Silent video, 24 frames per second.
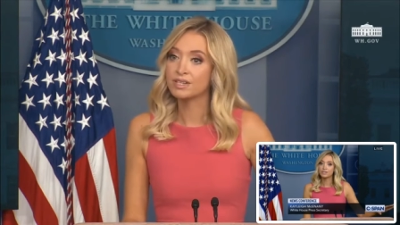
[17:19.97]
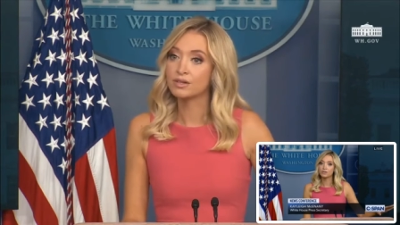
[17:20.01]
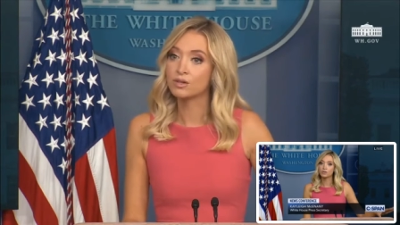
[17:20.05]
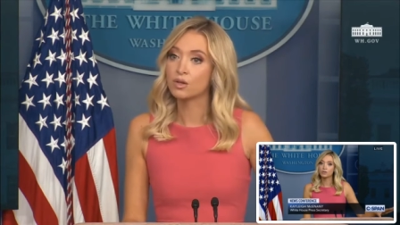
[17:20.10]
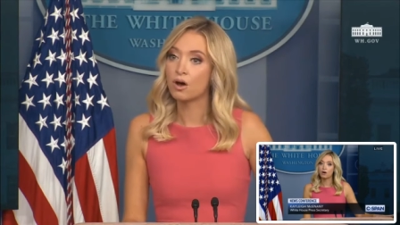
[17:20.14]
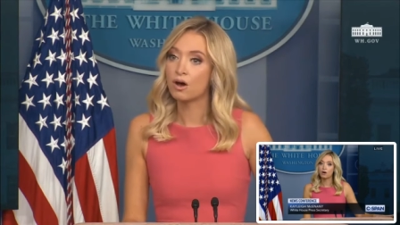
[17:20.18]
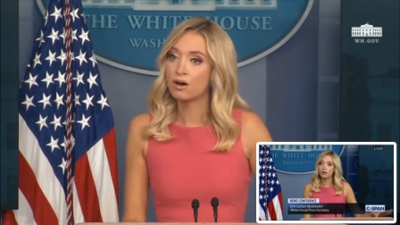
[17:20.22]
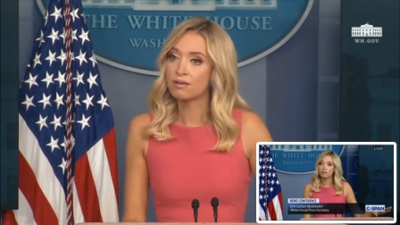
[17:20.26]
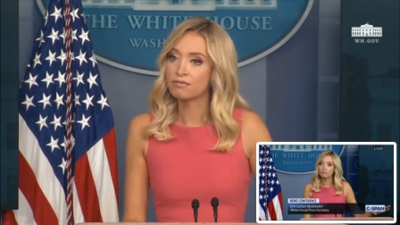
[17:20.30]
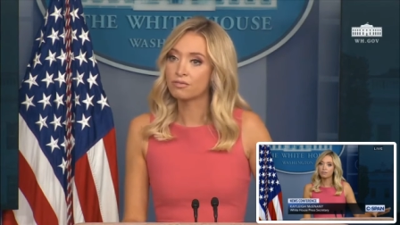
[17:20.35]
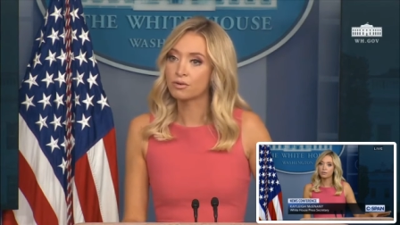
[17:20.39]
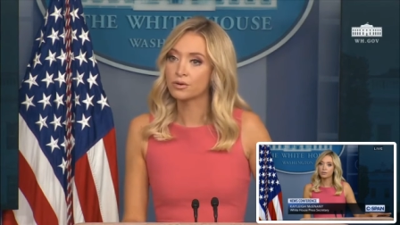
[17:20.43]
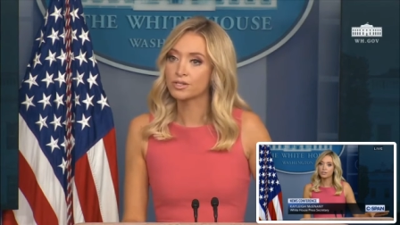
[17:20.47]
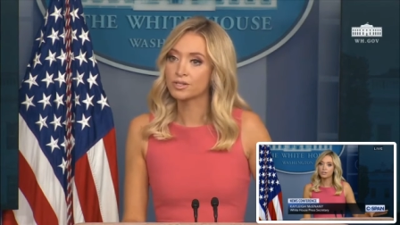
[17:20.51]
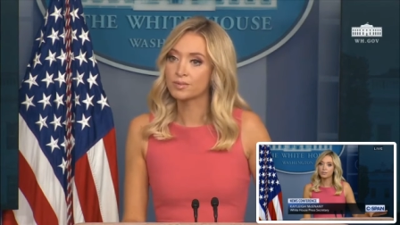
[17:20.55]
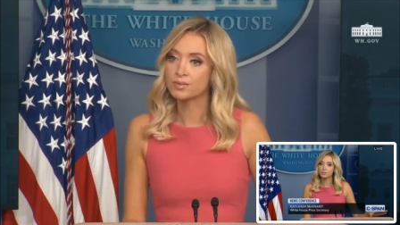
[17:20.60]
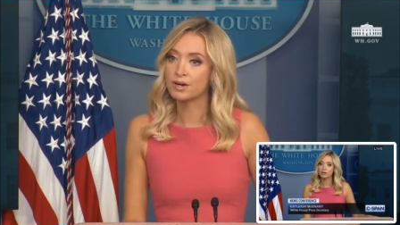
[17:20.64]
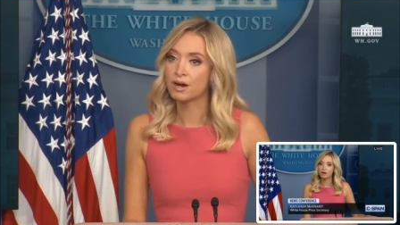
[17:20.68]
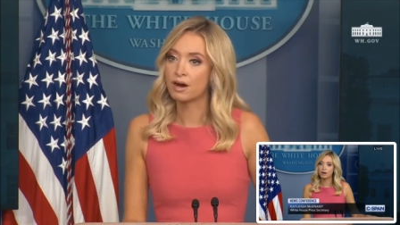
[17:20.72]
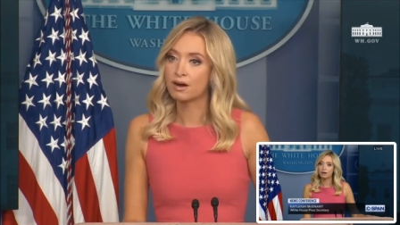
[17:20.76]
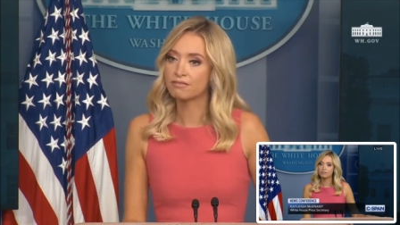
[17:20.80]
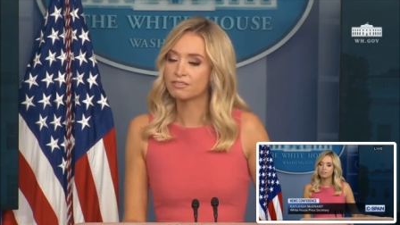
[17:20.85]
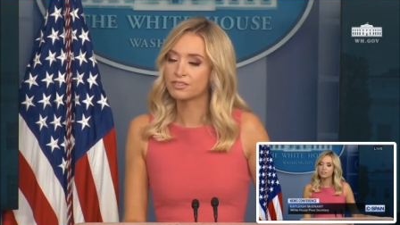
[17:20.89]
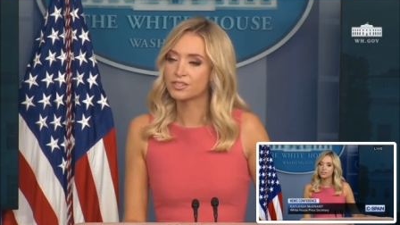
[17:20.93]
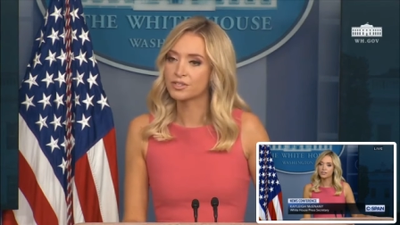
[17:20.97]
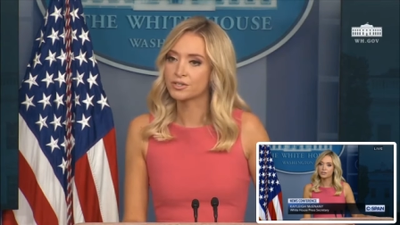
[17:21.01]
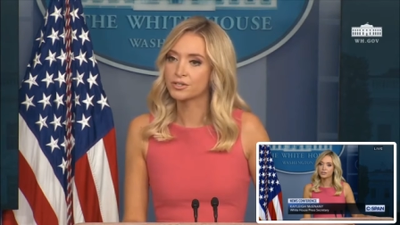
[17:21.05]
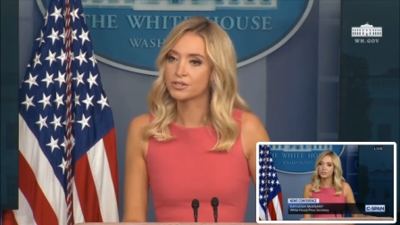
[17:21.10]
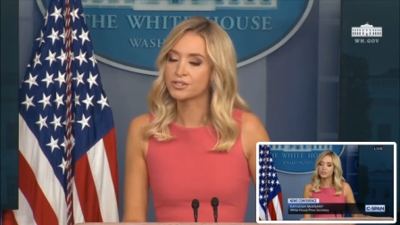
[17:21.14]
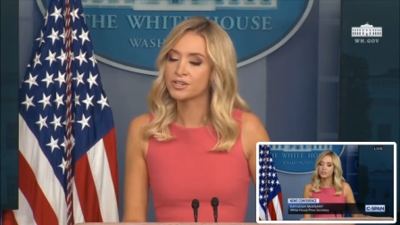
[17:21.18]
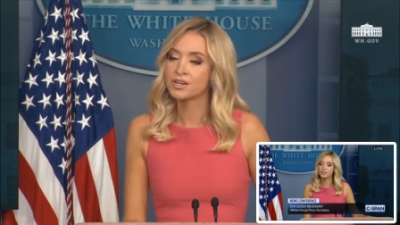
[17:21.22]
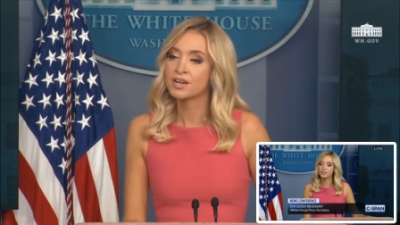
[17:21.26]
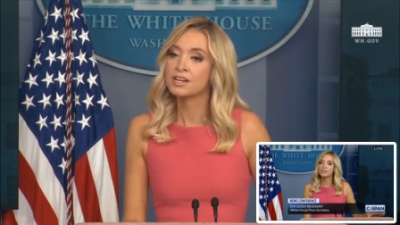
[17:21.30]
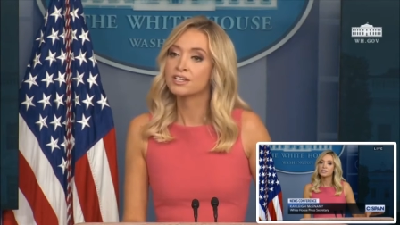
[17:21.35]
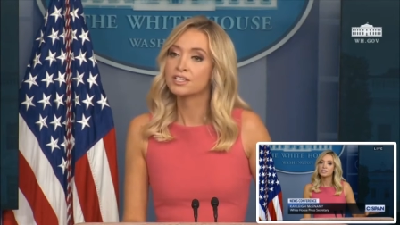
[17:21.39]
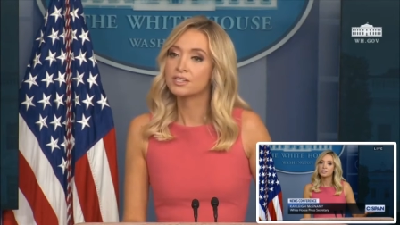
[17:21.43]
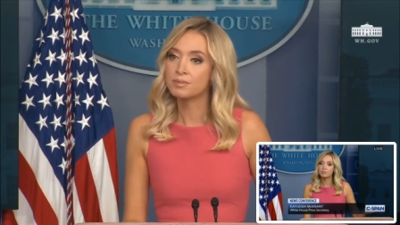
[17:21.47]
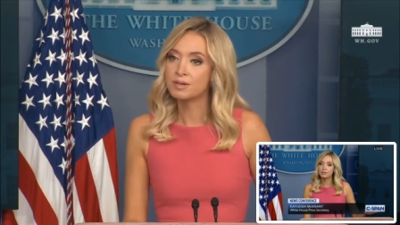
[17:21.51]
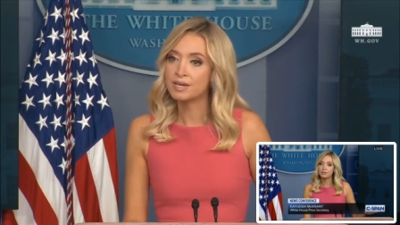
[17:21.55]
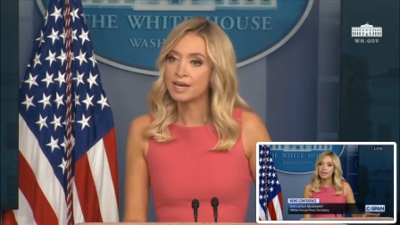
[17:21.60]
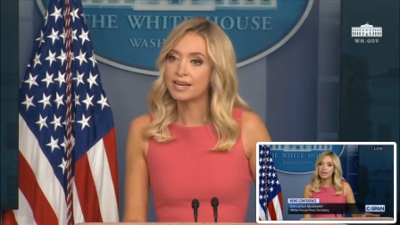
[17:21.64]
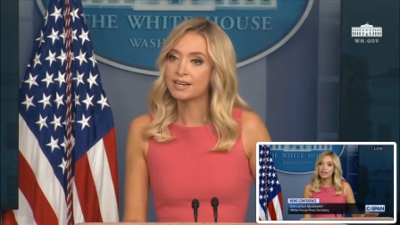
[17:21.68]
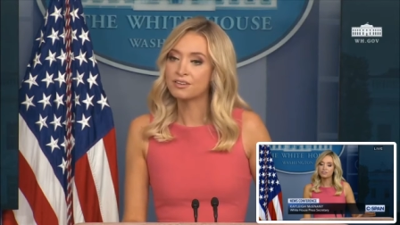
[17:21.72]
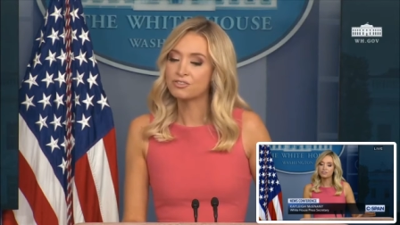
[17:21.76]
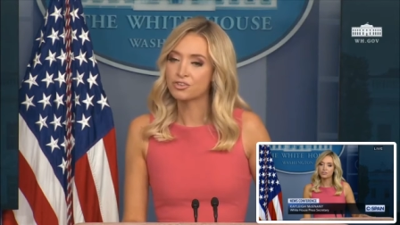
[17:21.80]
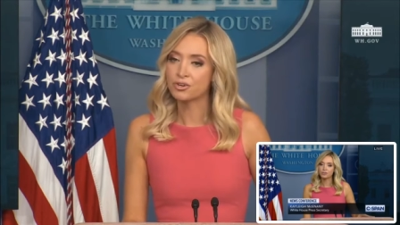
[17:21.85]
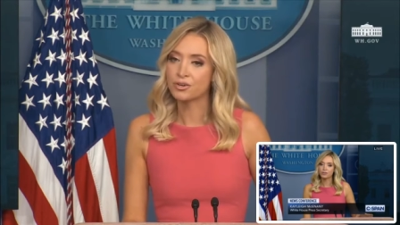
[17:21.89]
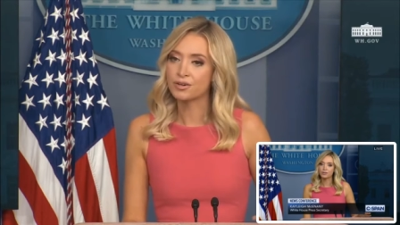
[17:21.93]
law enforcement officers to be
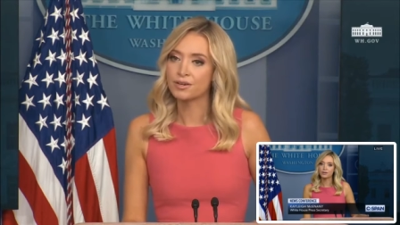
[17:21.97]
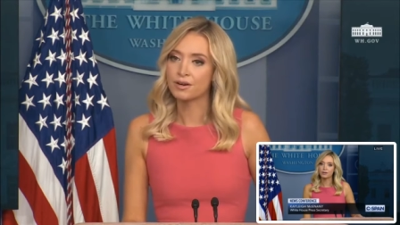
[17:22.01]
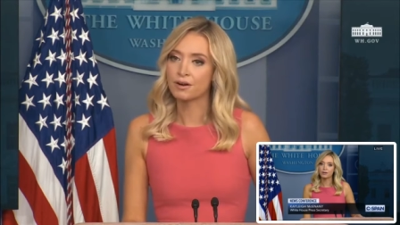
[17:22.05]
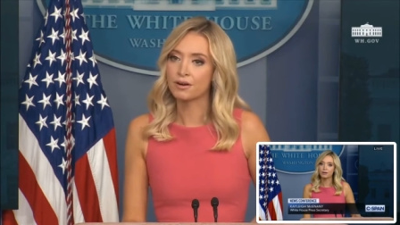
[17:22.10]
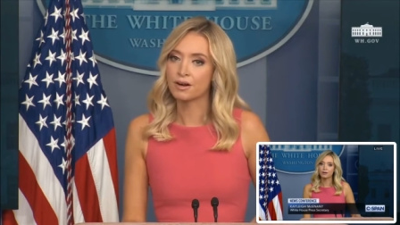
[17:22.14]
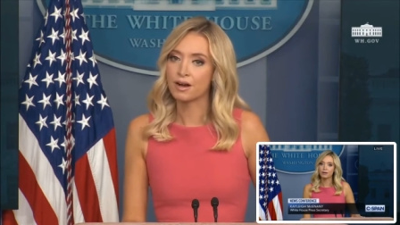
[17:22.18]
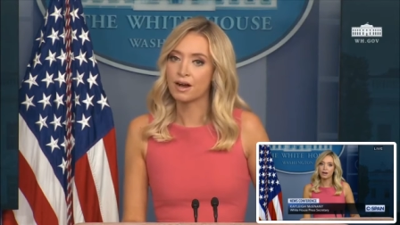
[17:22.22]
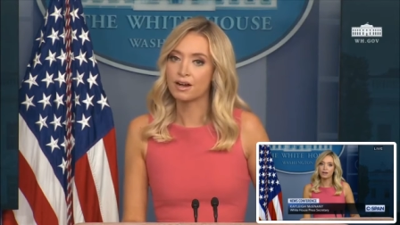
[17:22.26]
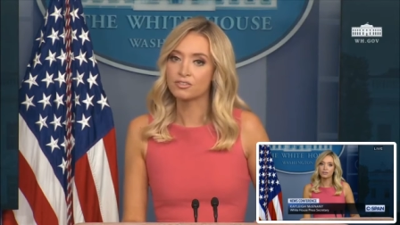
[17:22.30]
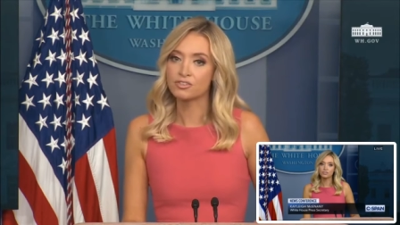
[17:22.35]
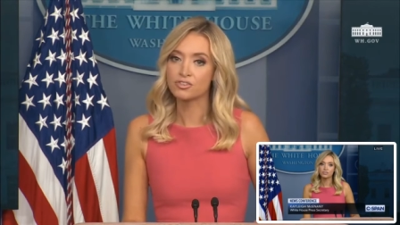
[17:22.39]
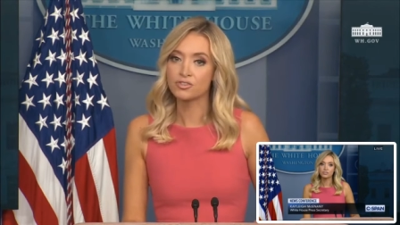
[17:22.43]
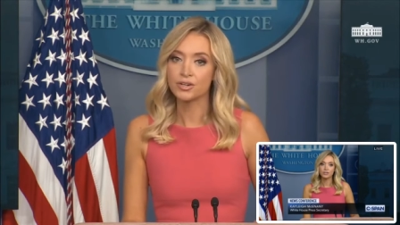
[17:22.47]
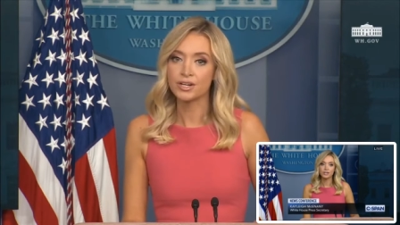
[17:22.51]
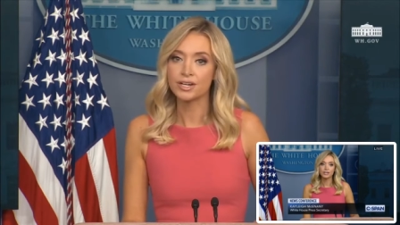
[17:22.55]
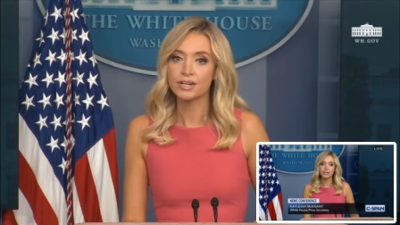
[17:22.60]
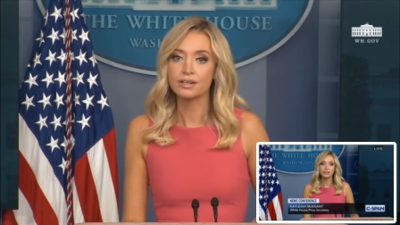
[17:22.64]
injured in our country.